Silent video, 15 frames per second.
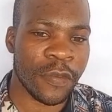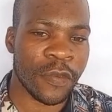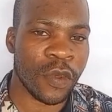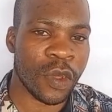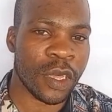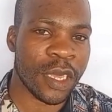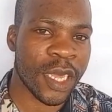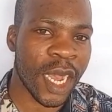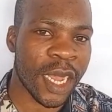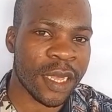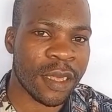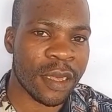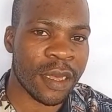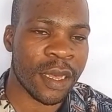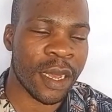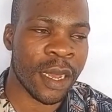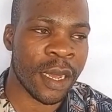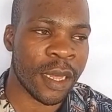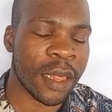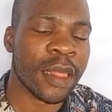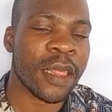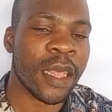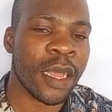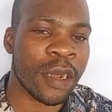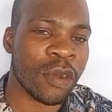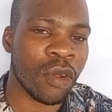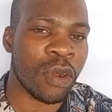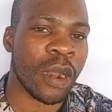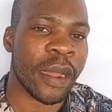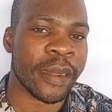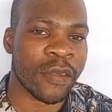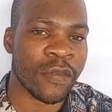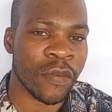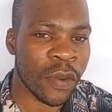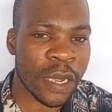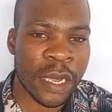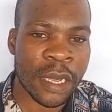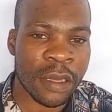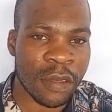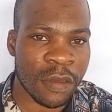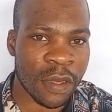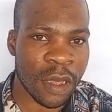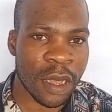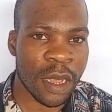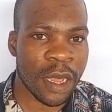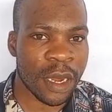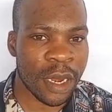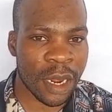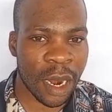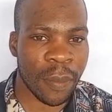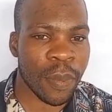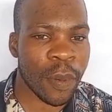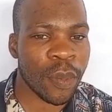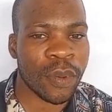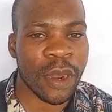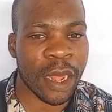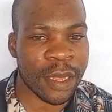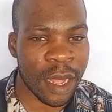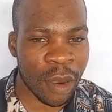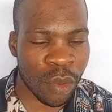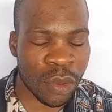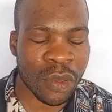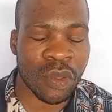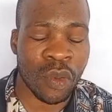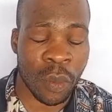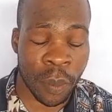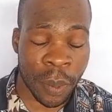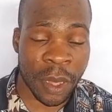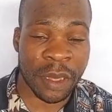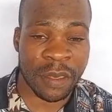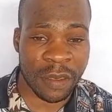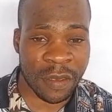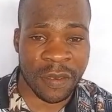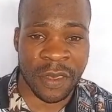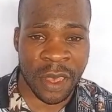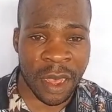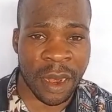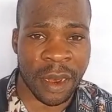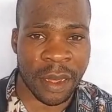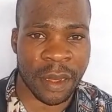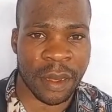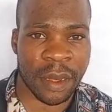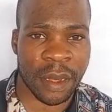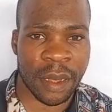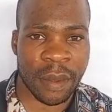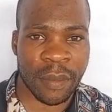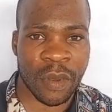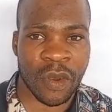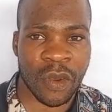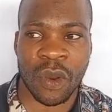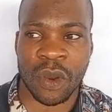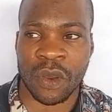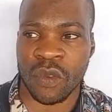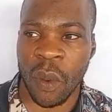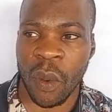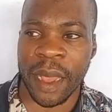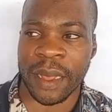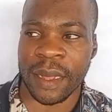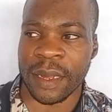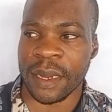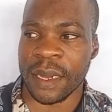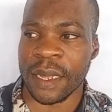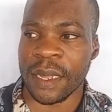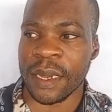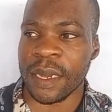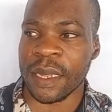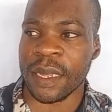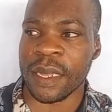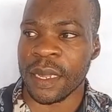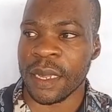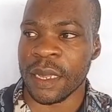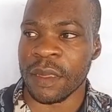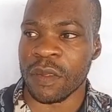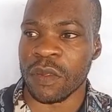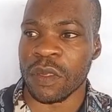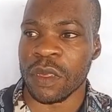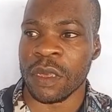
you charge $10 for it, there are people that are going to pay sincerely. Because why? Needy is